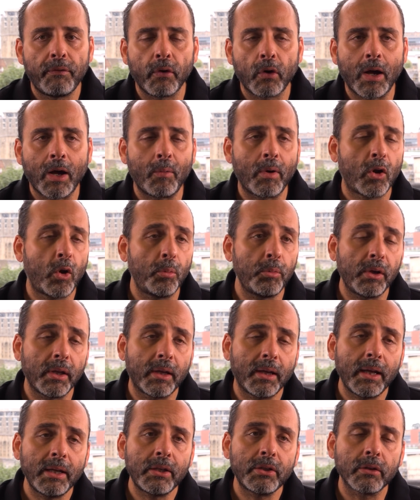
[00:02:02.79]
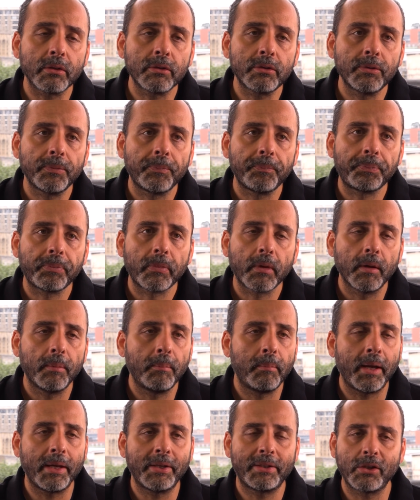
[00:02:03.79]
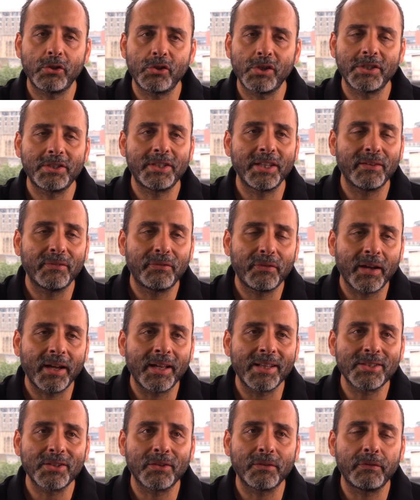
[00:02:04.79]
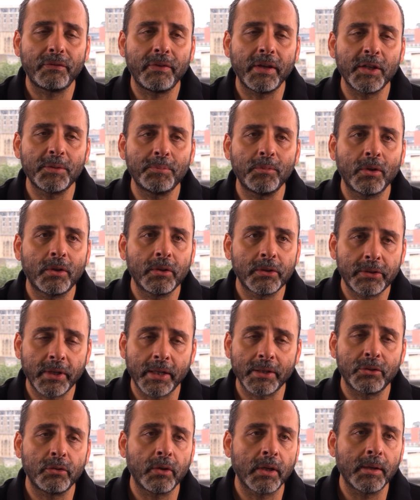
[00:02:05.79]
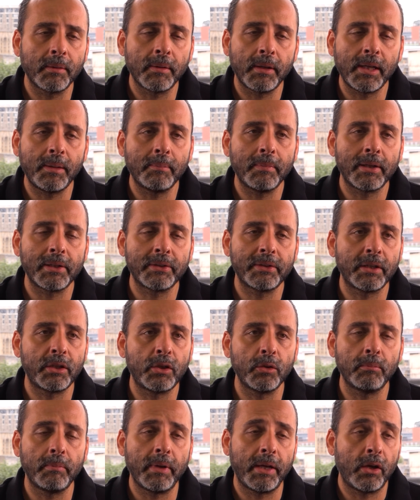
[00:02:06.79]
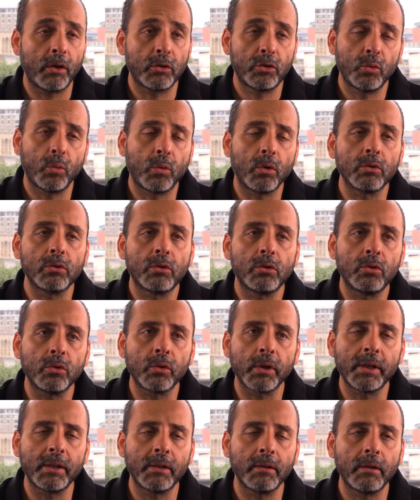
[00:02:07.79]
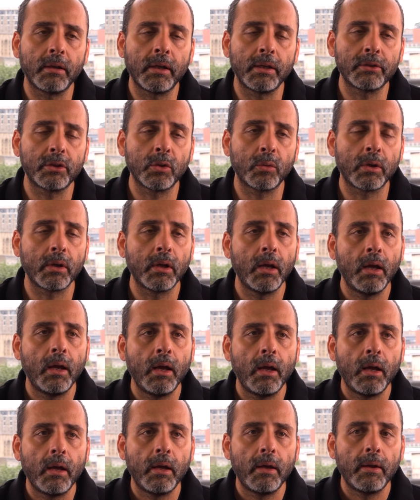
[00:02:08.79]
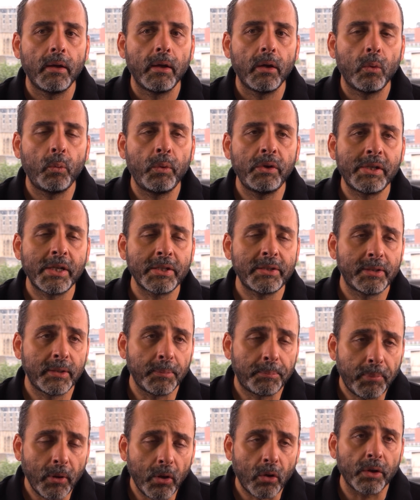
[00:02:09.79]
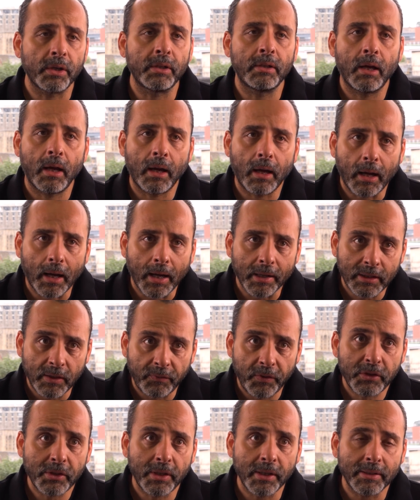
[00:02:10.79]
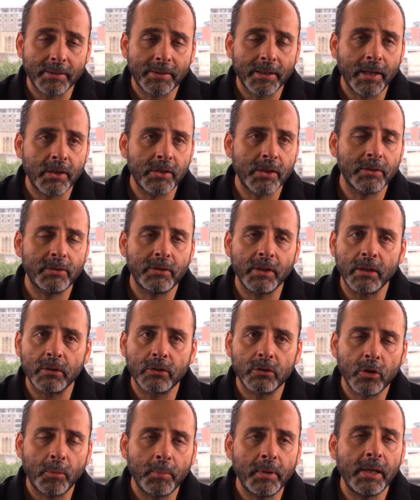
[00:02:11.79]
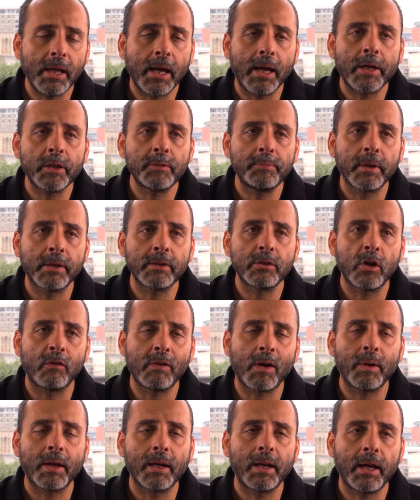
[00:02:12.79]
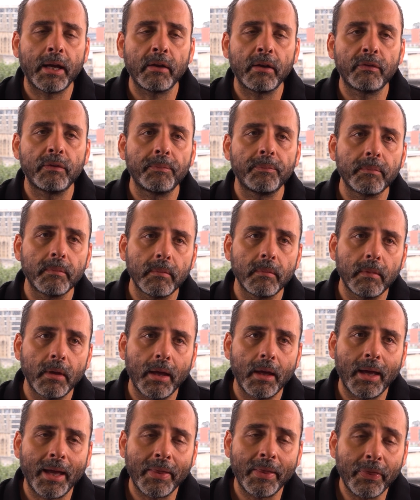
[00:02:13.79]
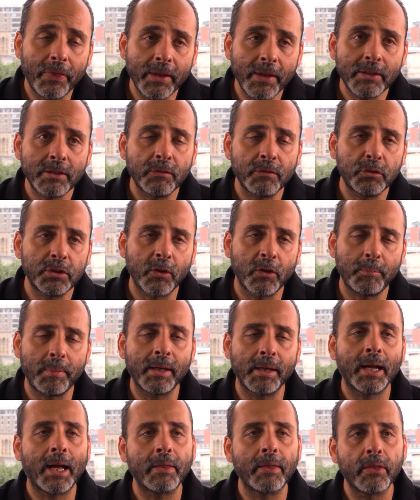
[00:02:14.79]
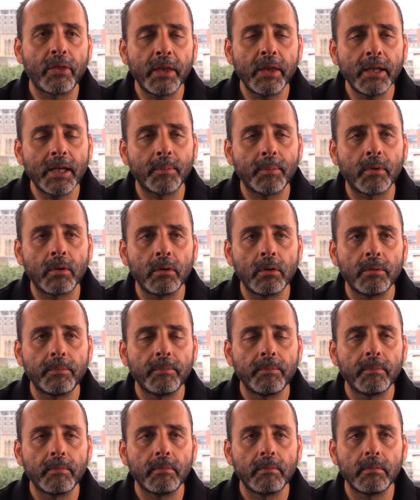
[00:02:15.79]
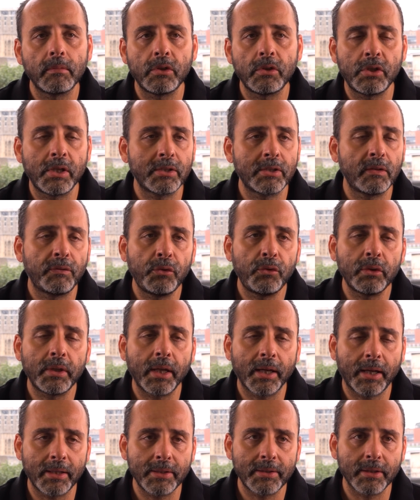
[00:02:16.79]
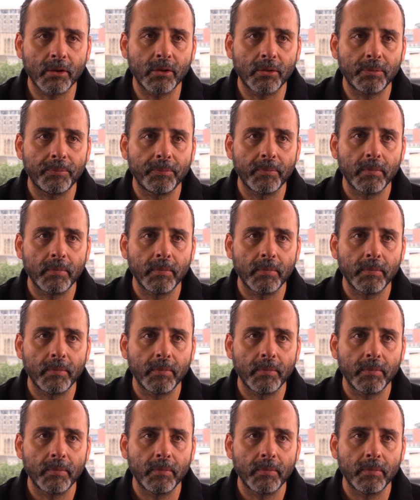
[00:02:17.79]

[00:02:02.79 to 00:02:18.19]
for our communications by suggesting friends on Facebook, censoring emails that you may not want to read, and so on. We just deployed artificial intelligence in so many aspects of our life, and this would have been unthinkable just a few decades ago.